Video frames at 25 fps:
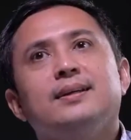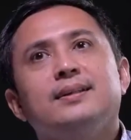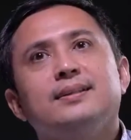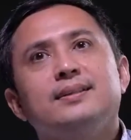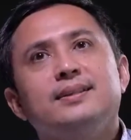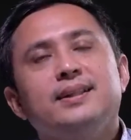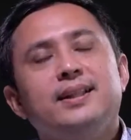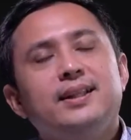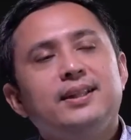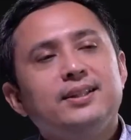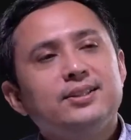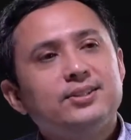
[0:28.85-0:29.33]

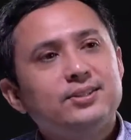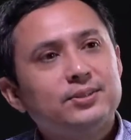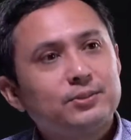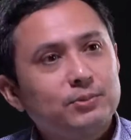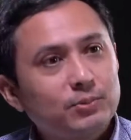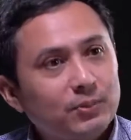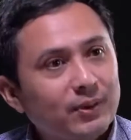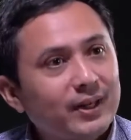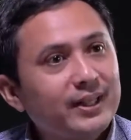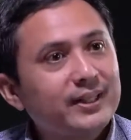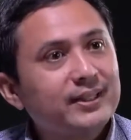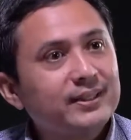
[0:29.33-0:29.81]

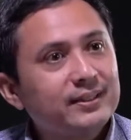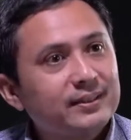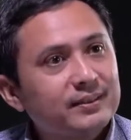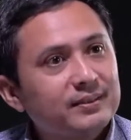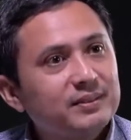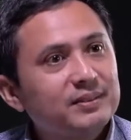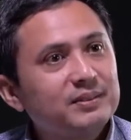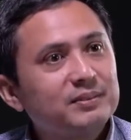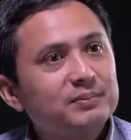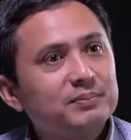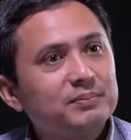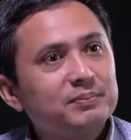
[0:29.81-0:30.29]
nationwide
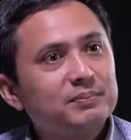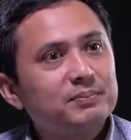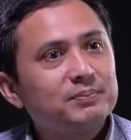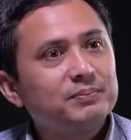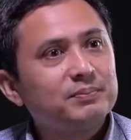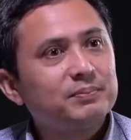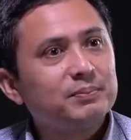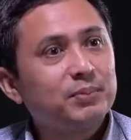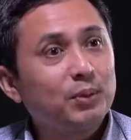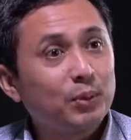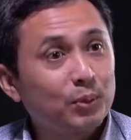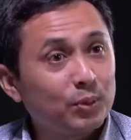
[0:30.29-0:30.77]

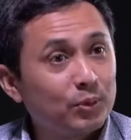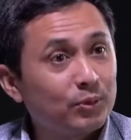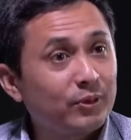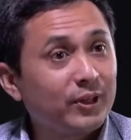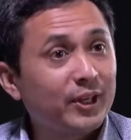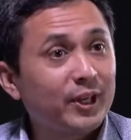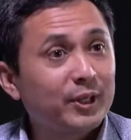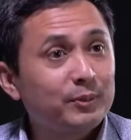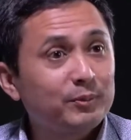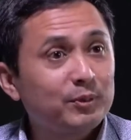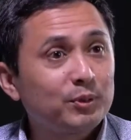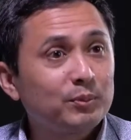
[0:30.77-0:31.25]

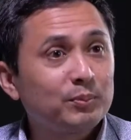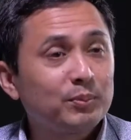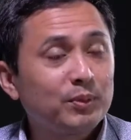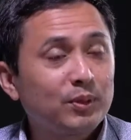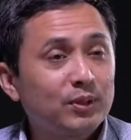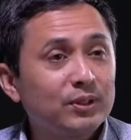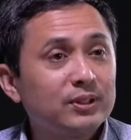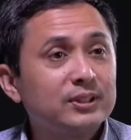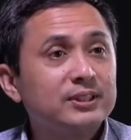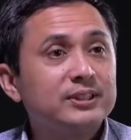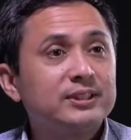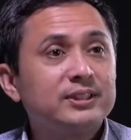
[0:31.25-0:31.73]
program or
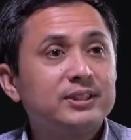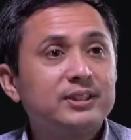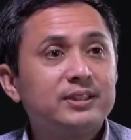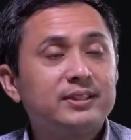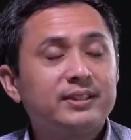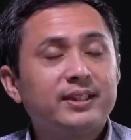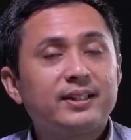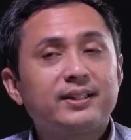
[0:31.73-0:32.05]
policies.